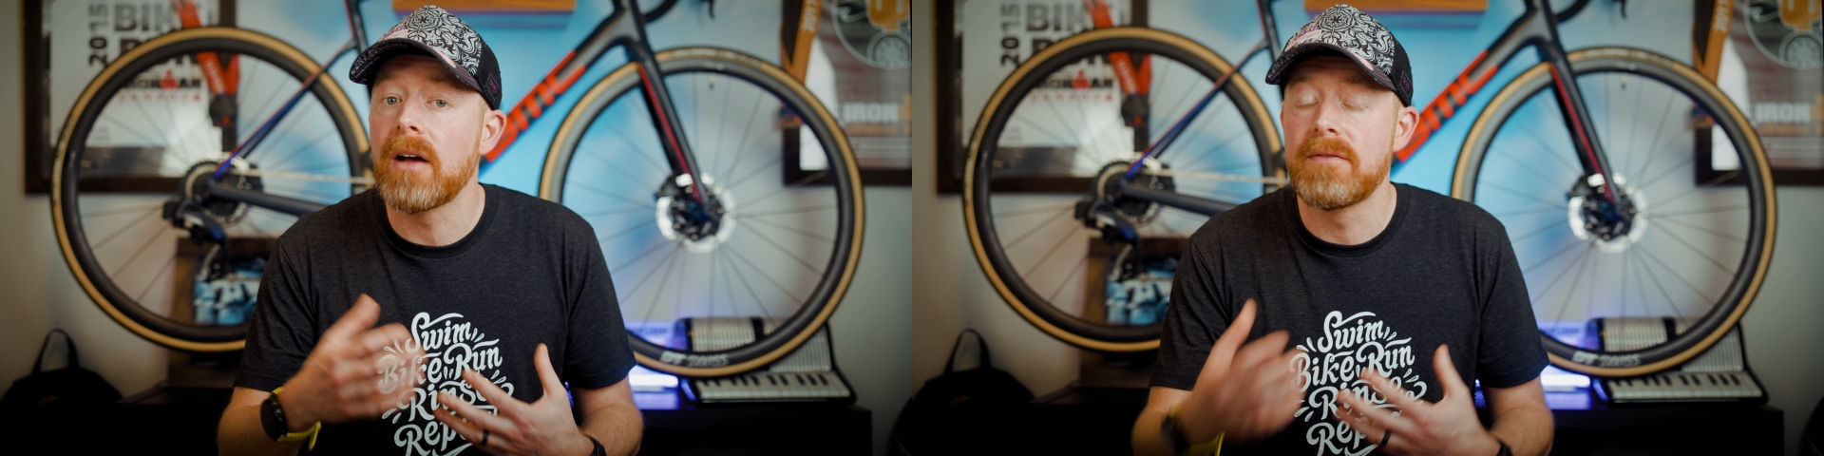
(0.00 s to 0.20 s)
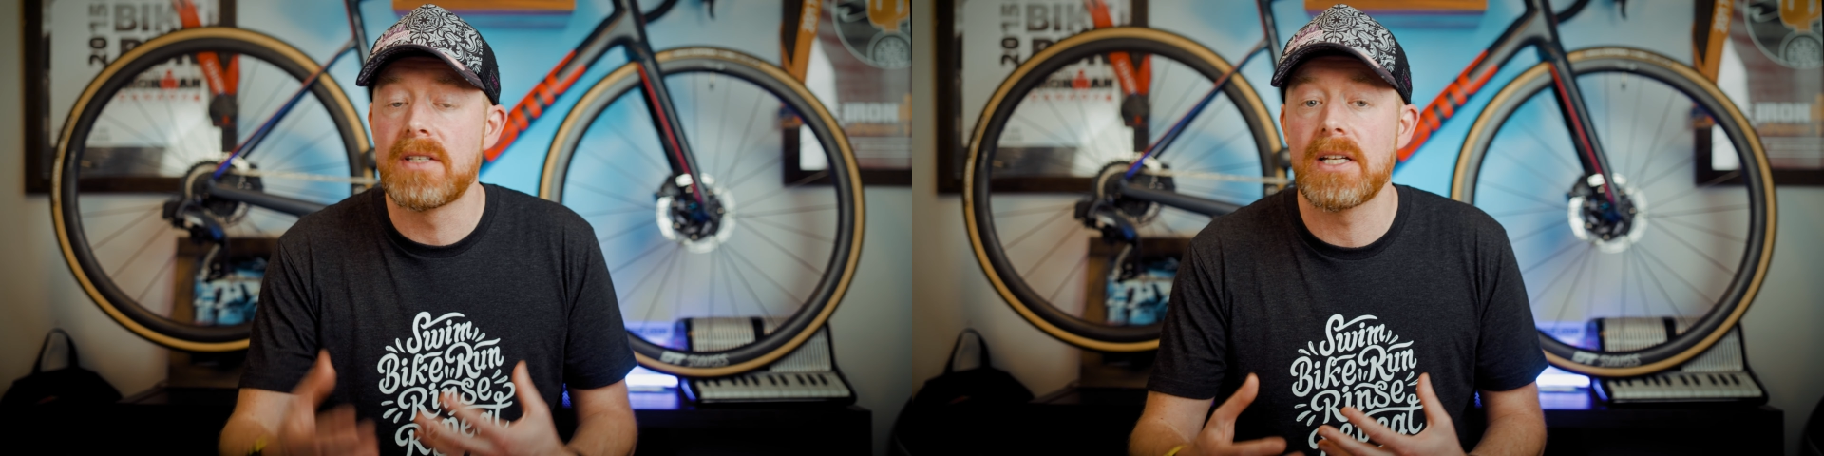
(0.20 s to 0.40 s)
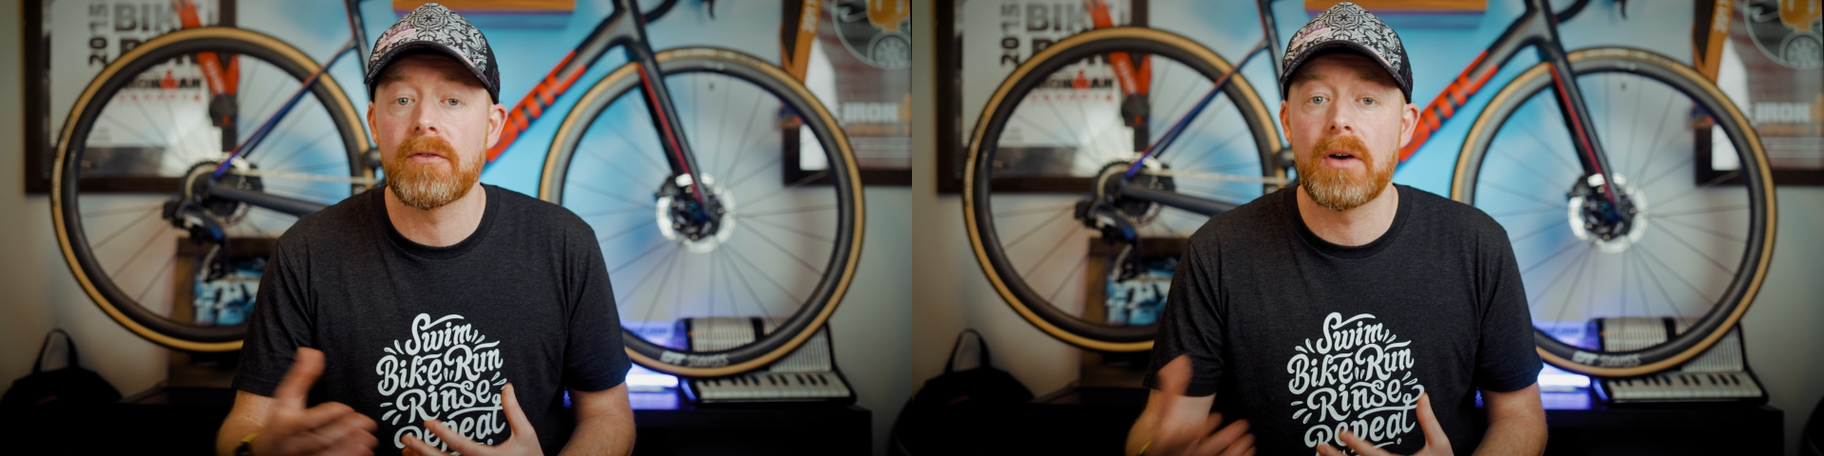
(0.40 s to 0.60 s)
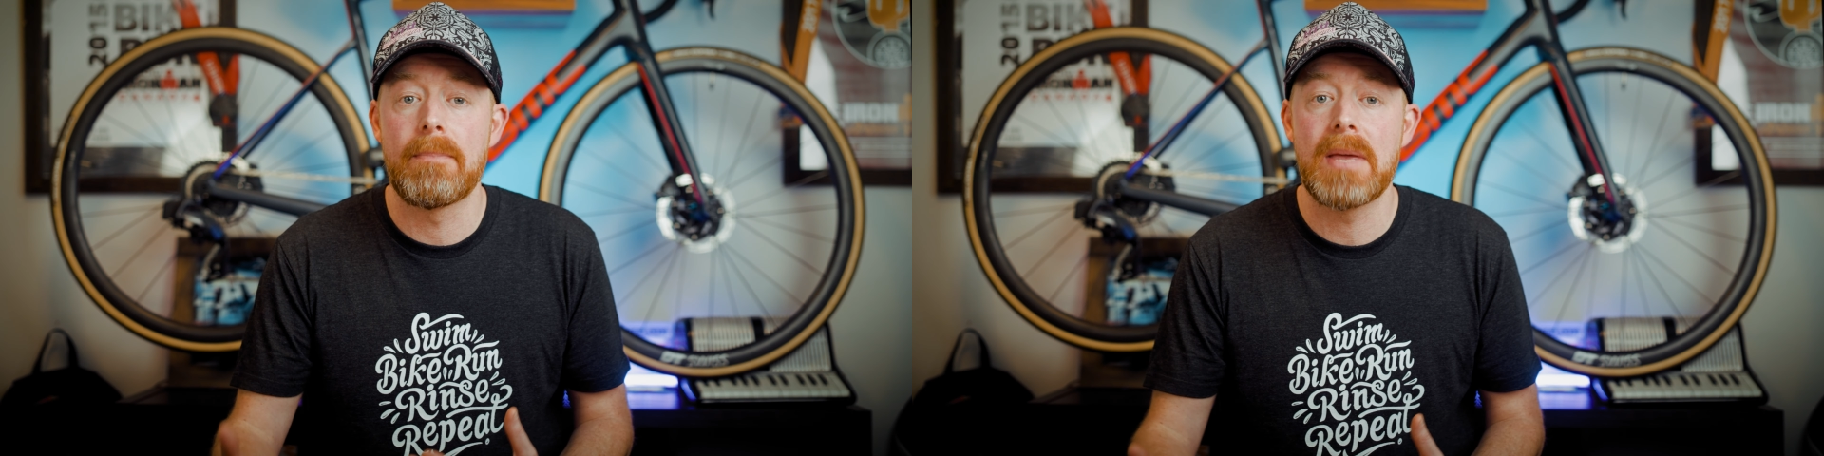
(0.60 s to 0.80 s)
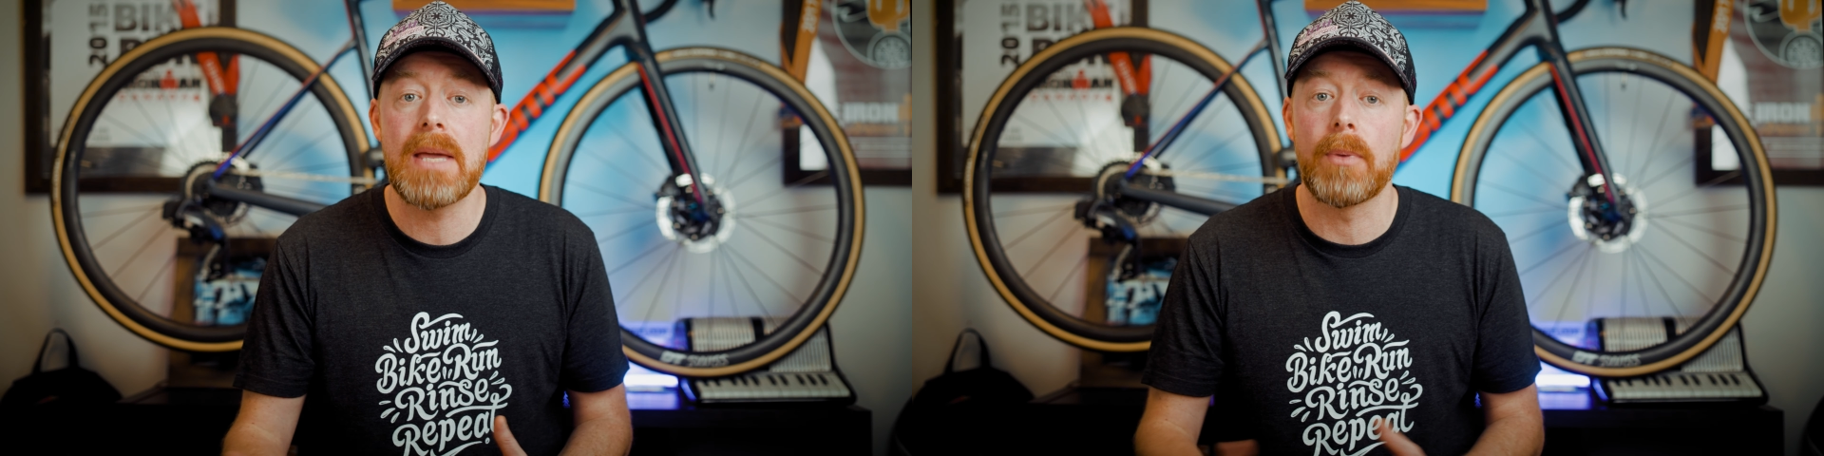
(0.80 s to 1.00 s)
of
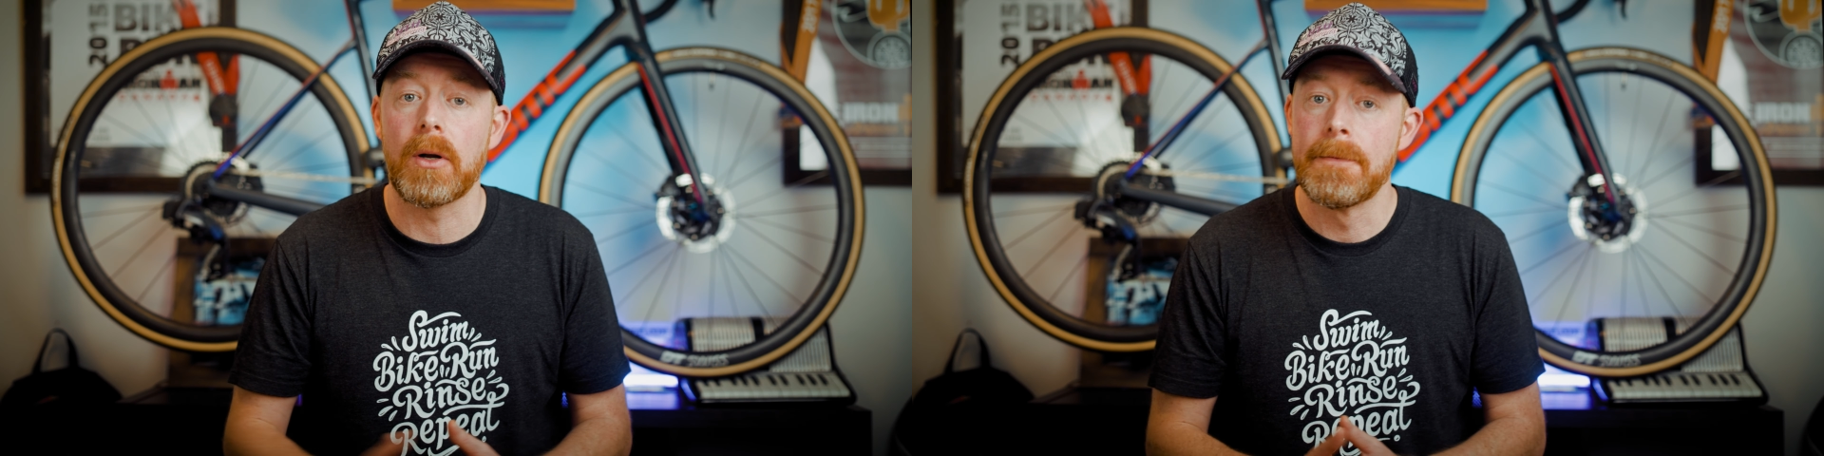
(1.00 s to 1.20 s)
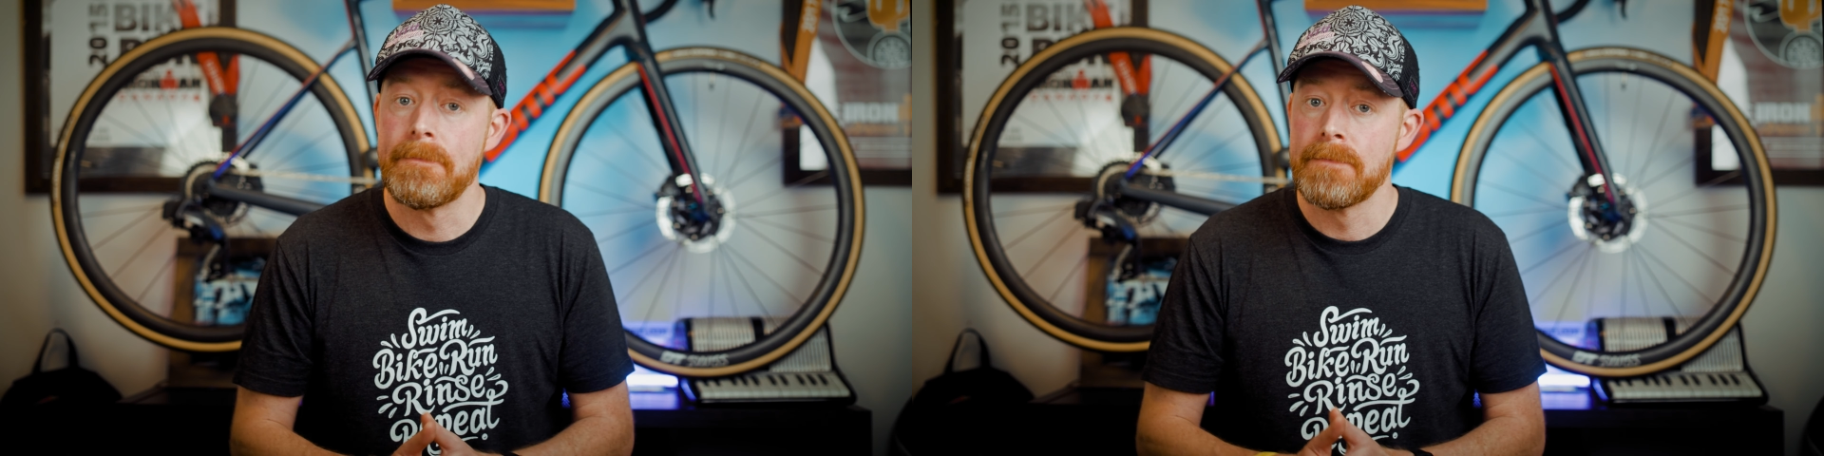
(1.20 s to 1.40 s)
different people.